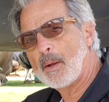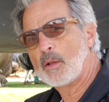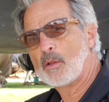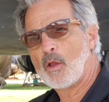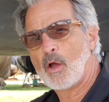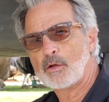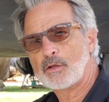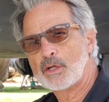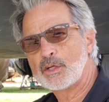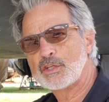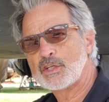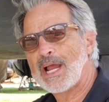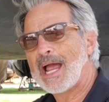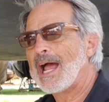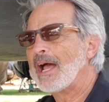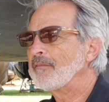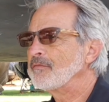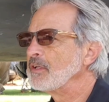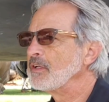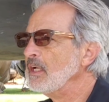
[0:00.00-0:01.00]
along the
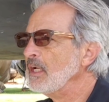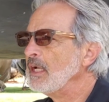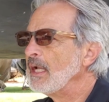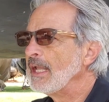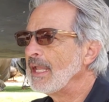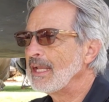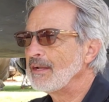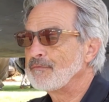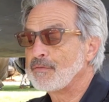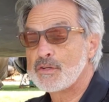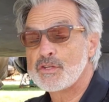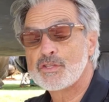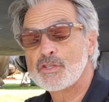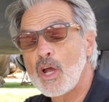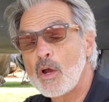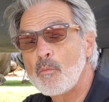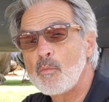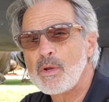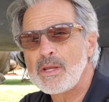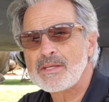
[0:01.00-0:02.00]
shaft, and for
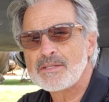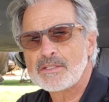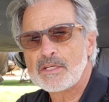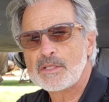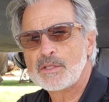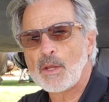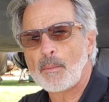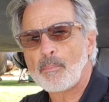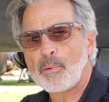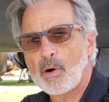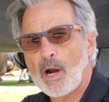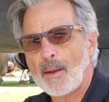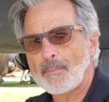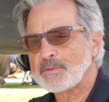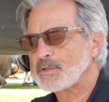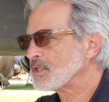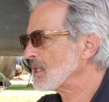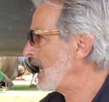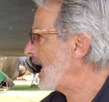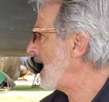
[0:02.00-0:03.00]
some reason, the prop
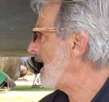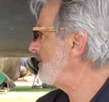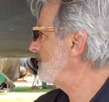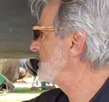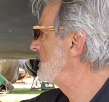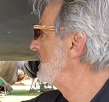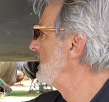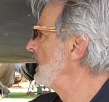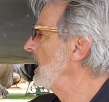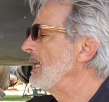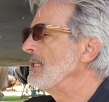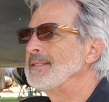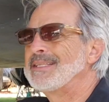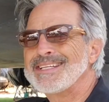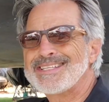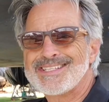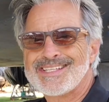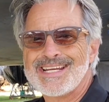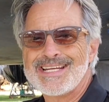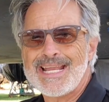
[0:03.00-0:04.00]
shaft
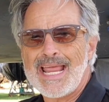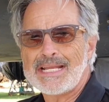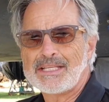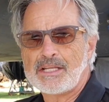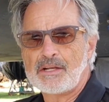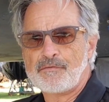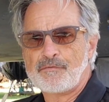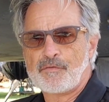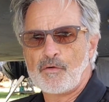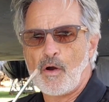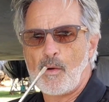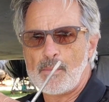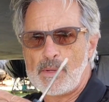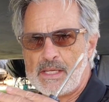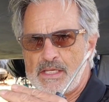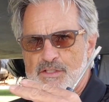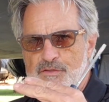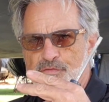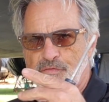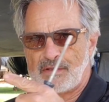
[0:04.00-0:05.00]
disconnected from
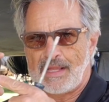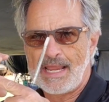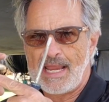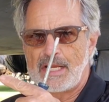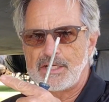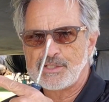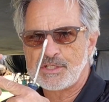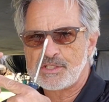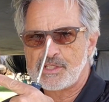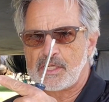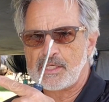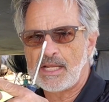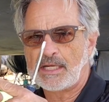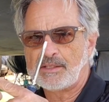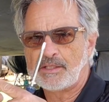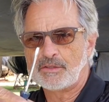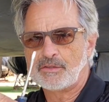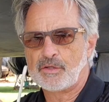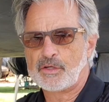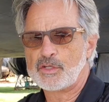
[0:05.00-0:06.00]
its flange, it's
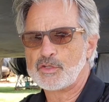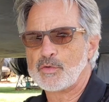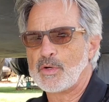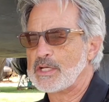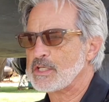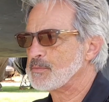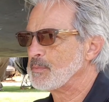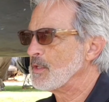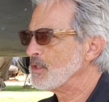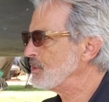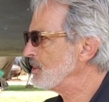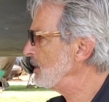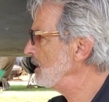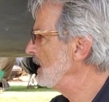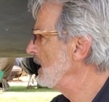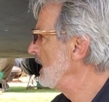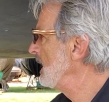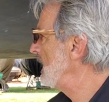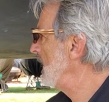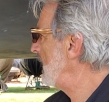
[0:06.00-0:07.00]
connected to the transmission,
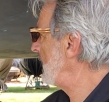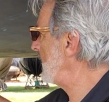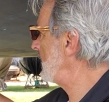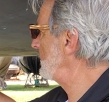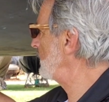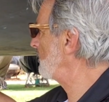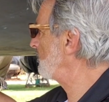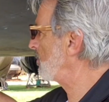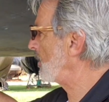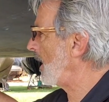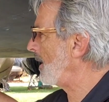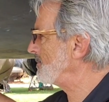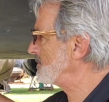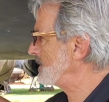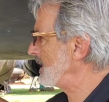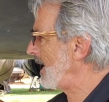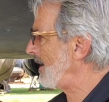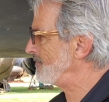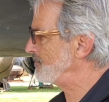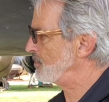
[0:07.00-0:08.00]
and the prop
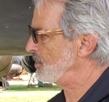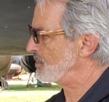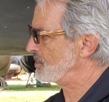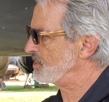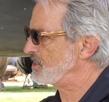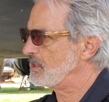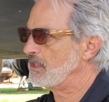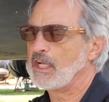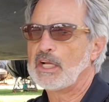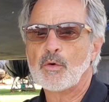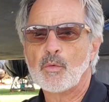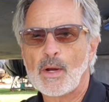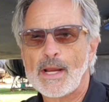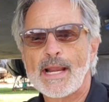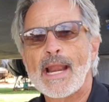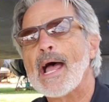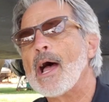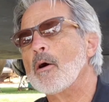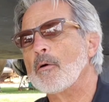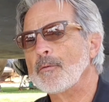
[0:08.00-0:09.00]
shaft just slid
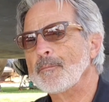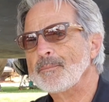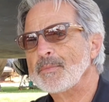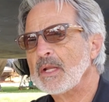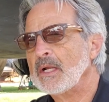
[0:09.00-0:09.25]
right out,